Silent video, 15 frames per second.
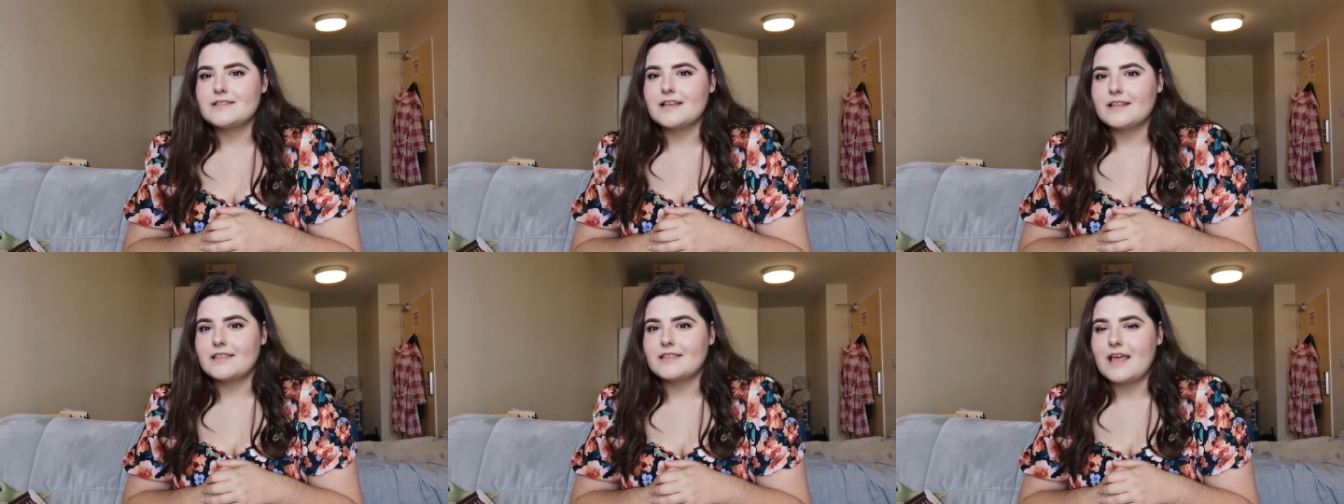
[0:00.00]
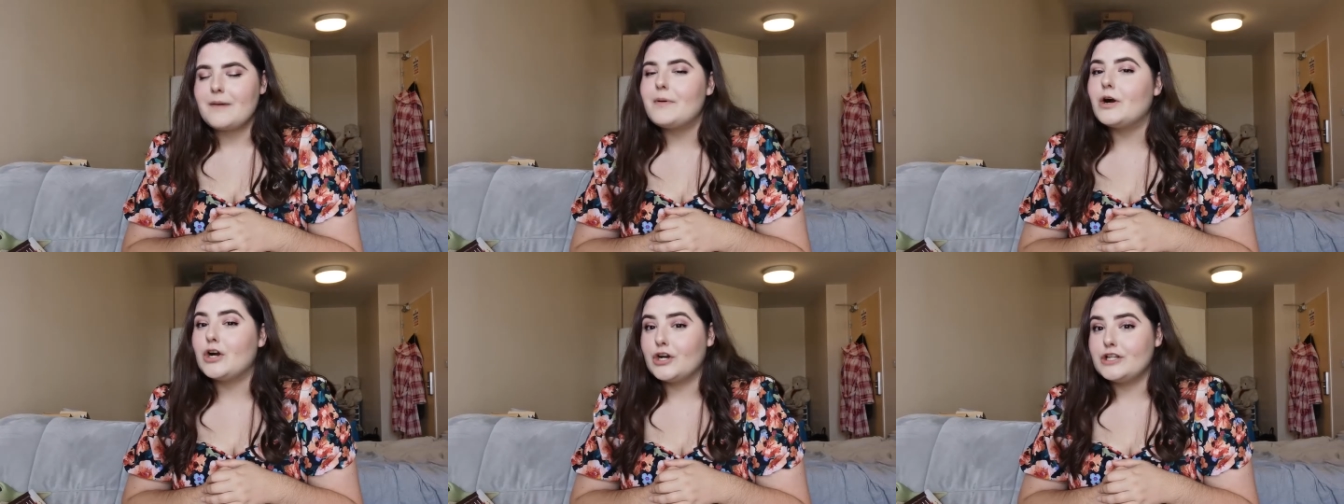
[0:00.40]
Like, they
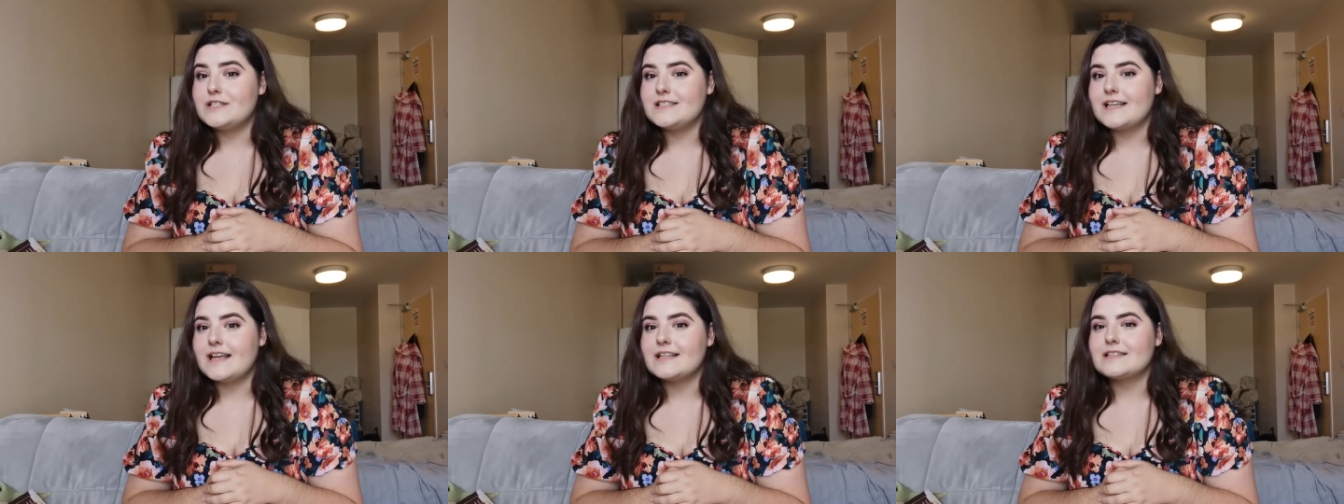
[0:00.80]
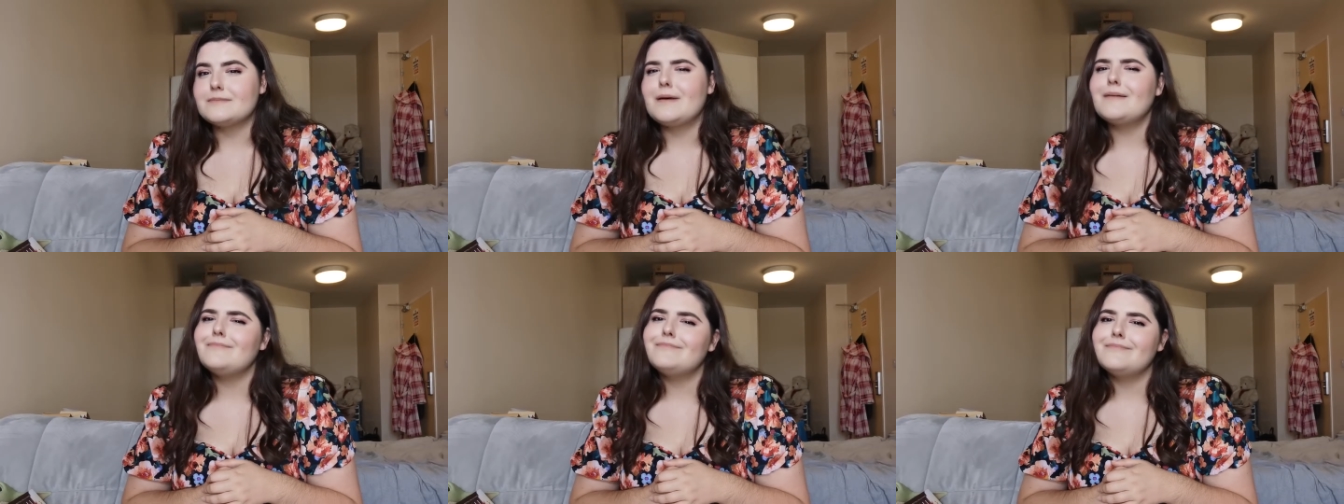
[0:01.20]
were good scenes. I'm
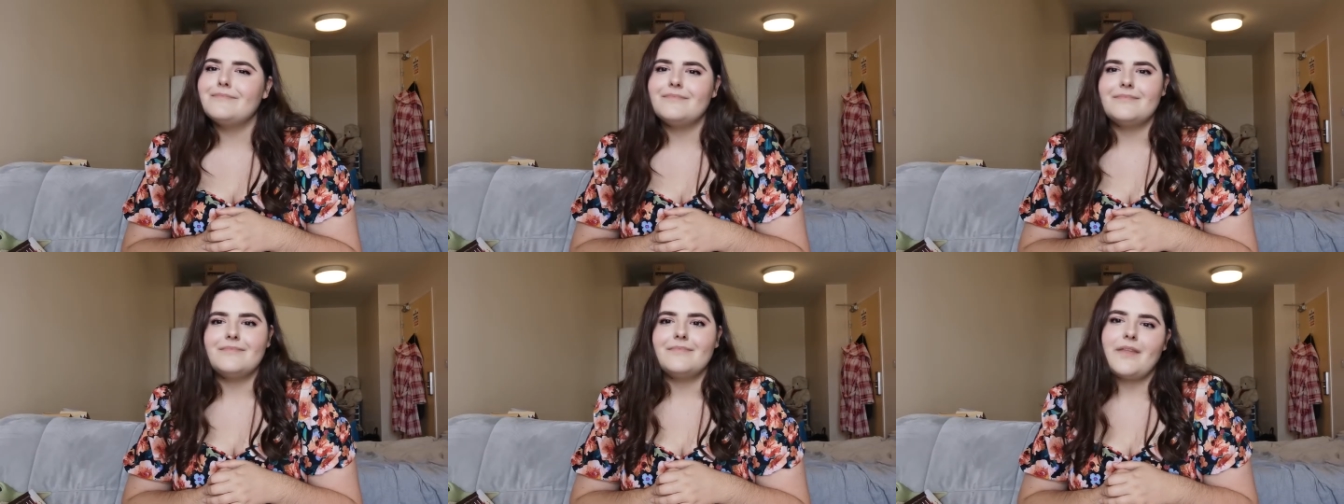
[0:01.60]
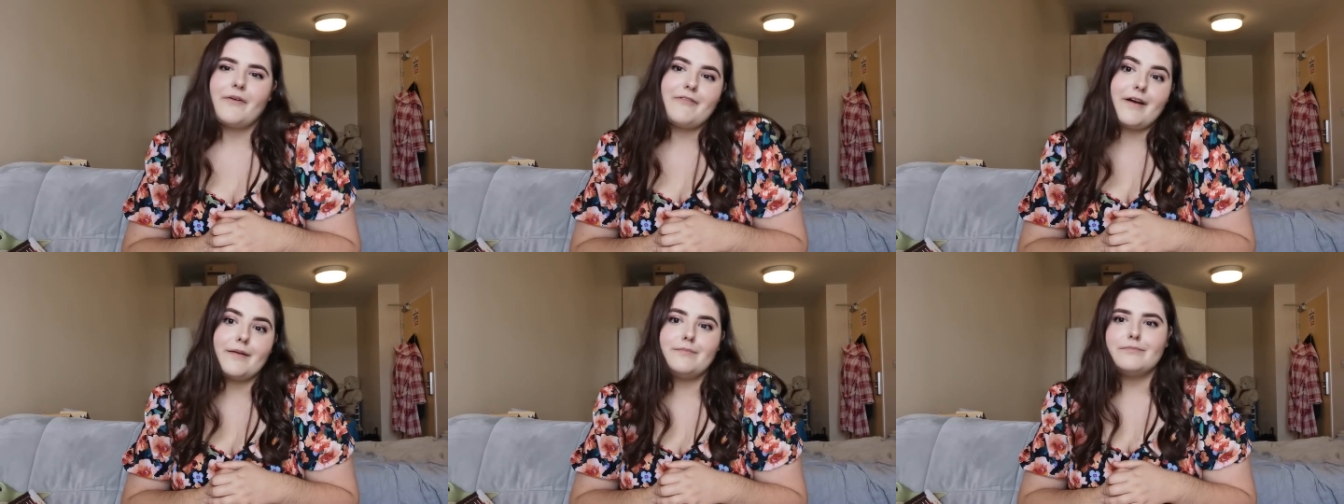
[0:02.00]
like,
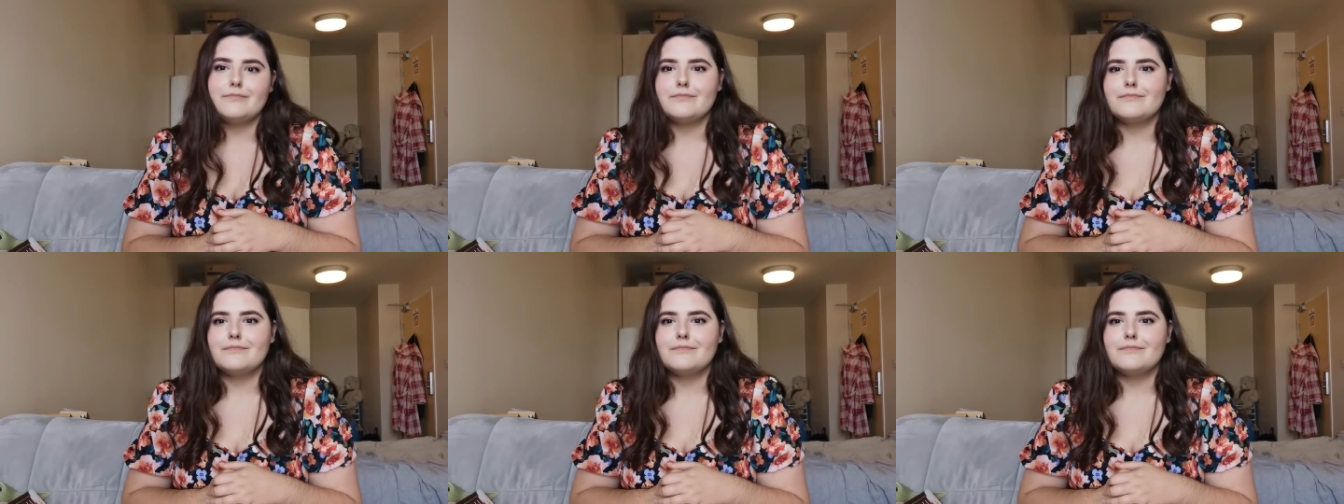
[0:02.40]
they're fine.